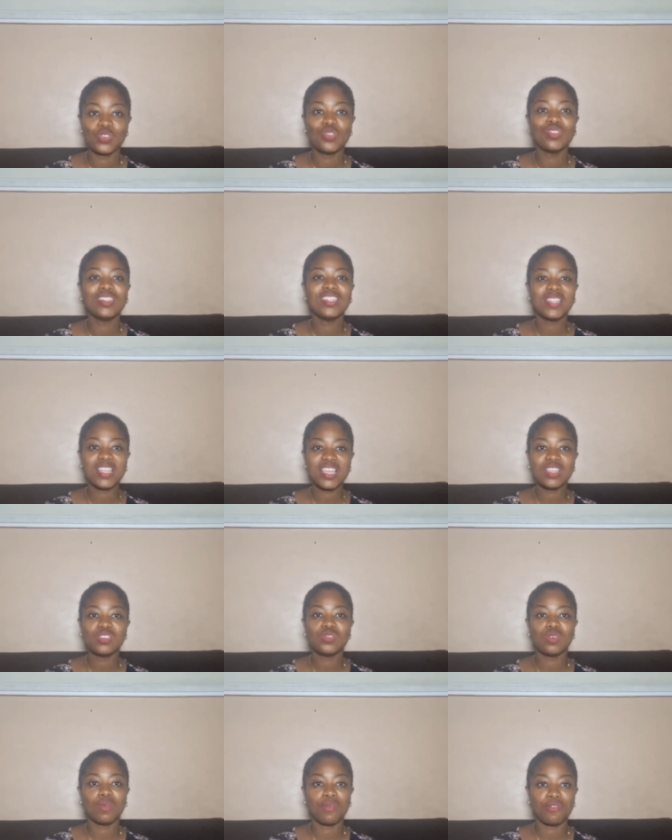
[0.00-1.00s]
you need
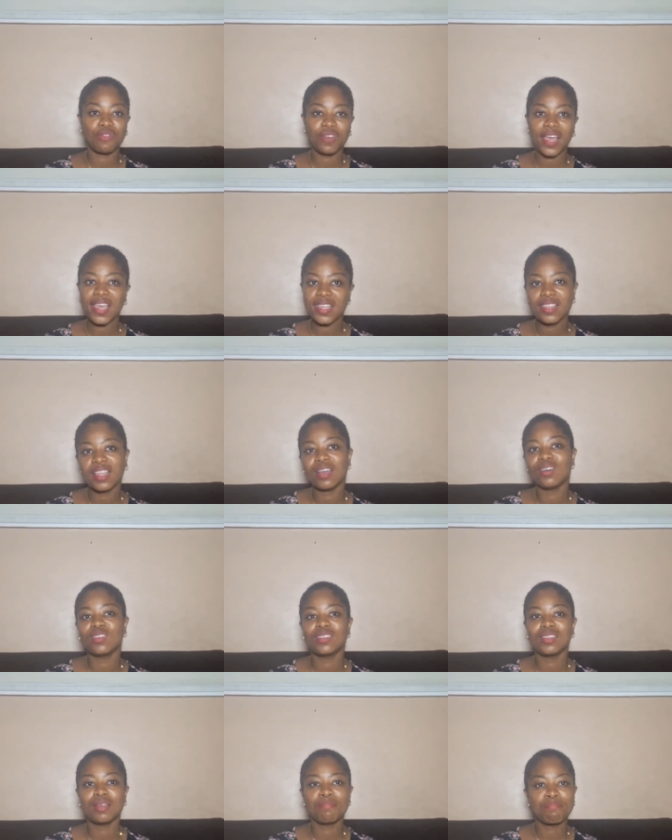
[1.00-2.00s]
to find
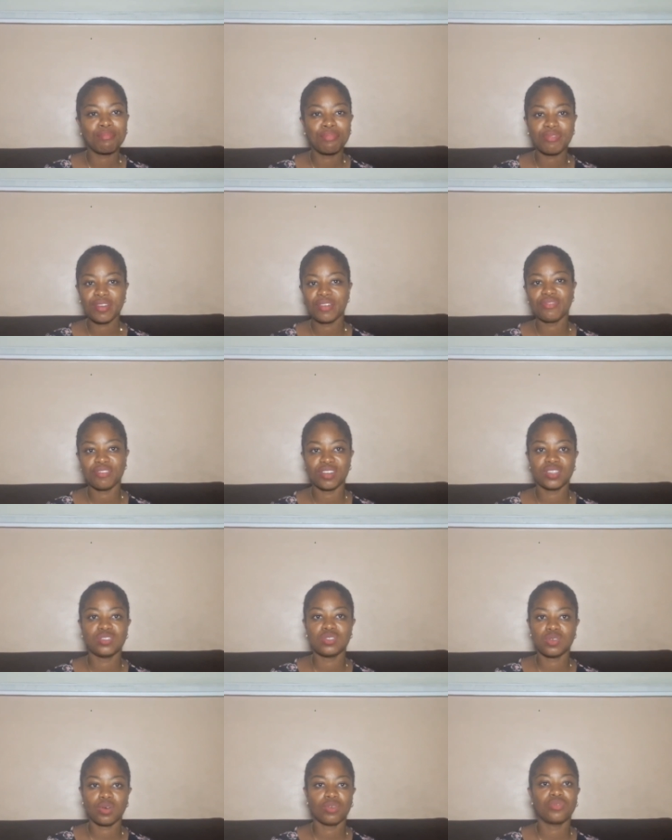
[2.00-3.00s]
out the
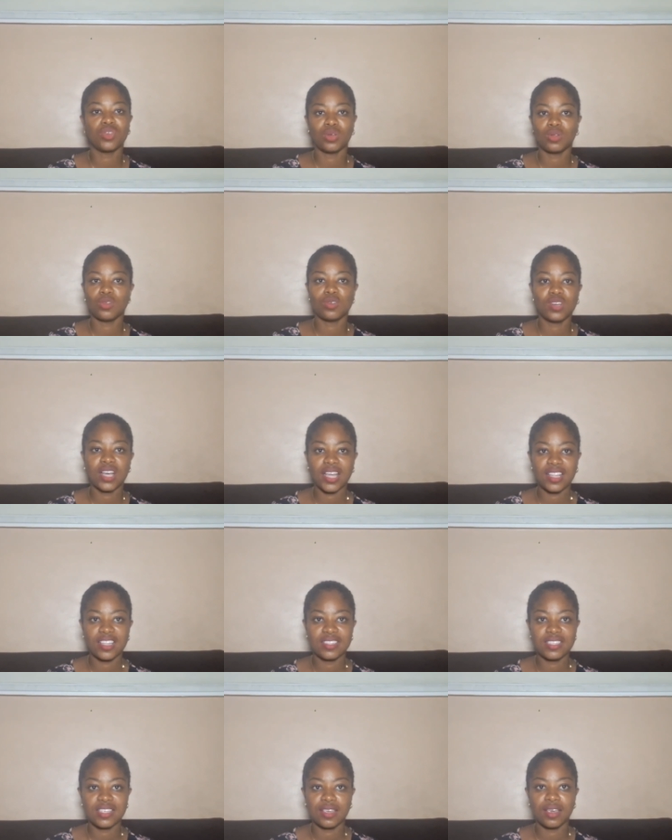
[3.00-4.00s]
preference of your
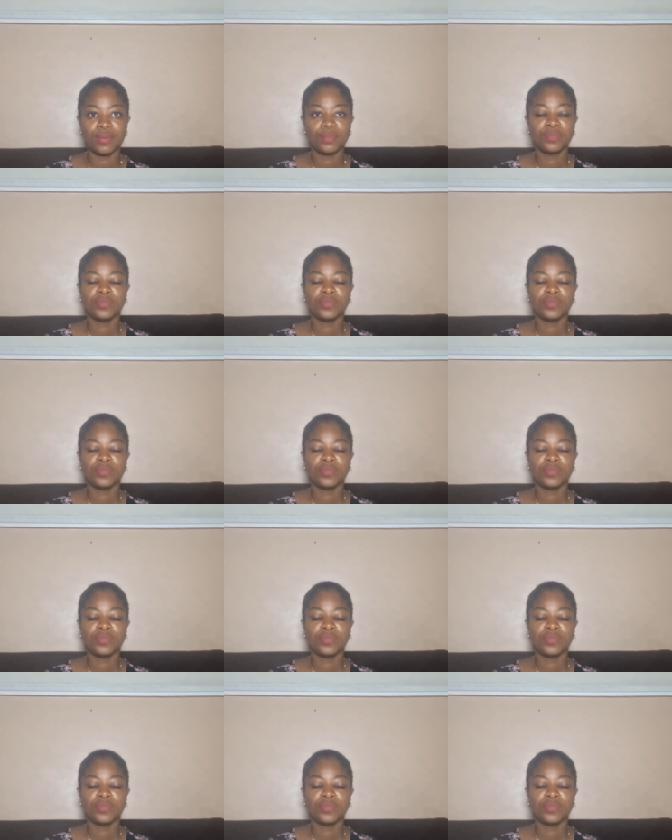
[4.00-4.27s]
locality.